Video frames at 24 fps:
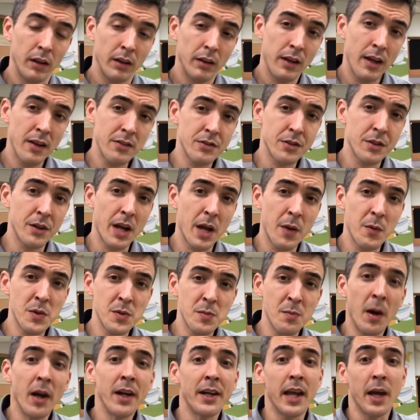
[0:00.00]
Yesterday
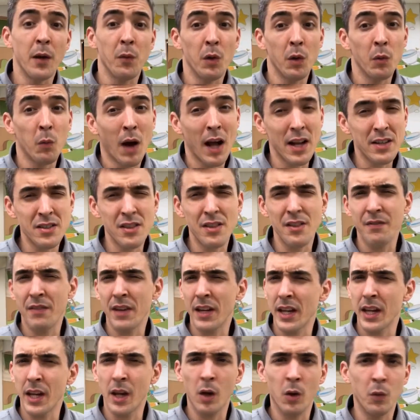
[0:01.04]
was Monday. We watched the
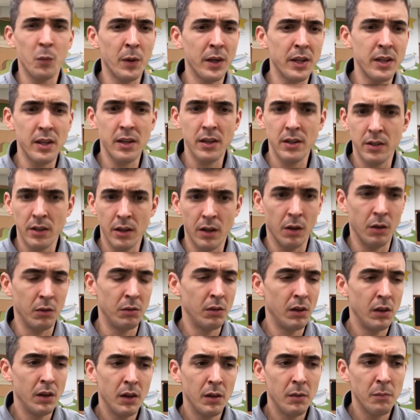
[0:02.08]
video and we did, you know,
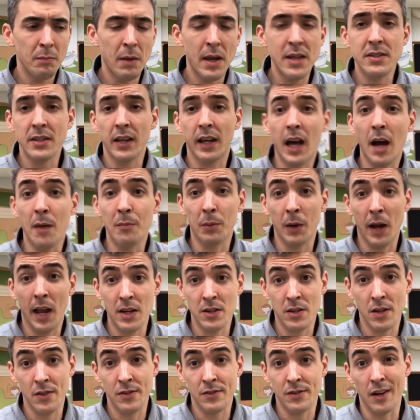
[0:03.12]
basic
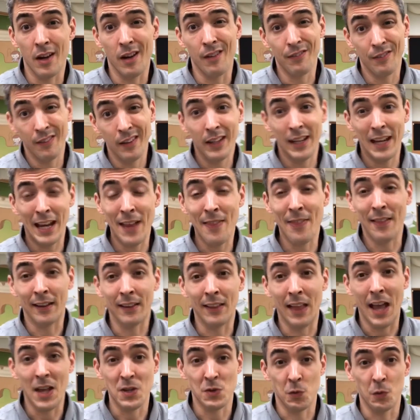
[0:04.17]
comprehension stuff in the
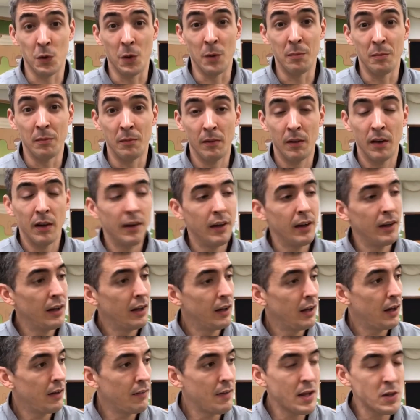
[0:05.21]
classroom.
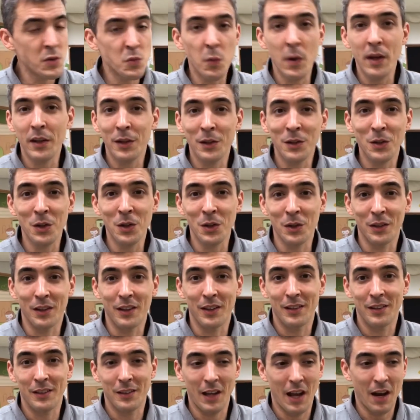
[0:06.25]
And that's well and
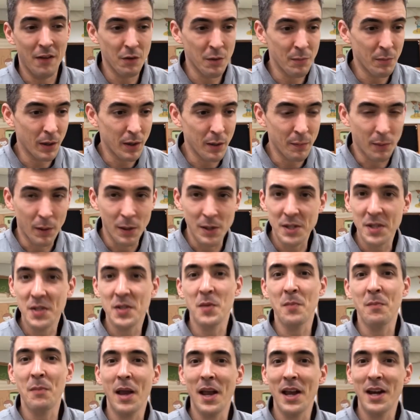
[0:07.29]
good. Everybody
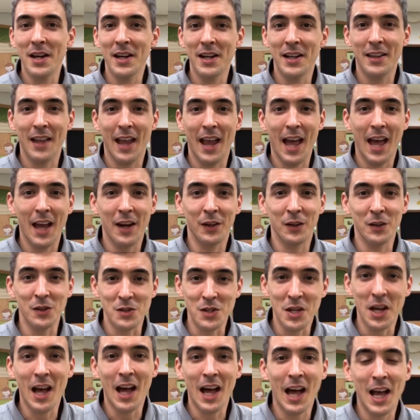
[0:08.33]
participated, they had a
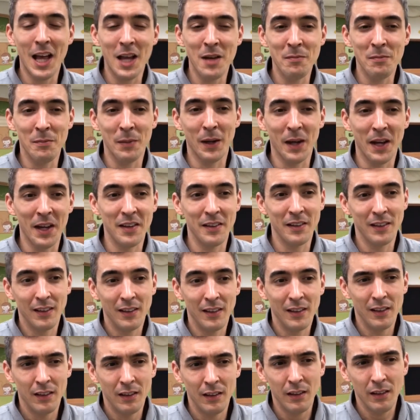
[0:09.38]
good time, but
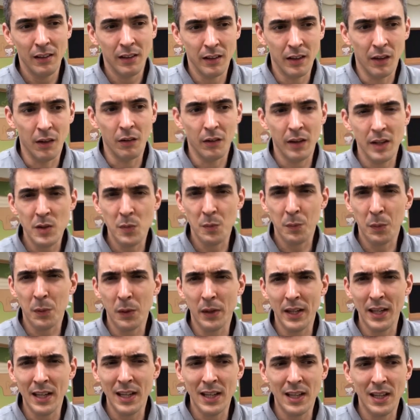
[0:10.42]
you know, it's
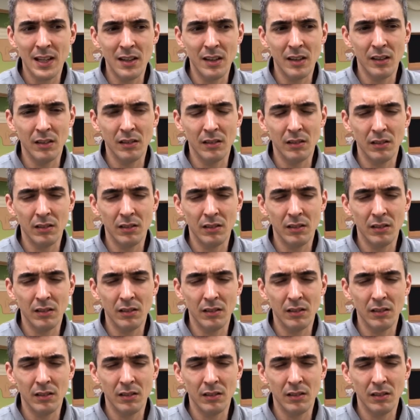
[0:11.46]
pretty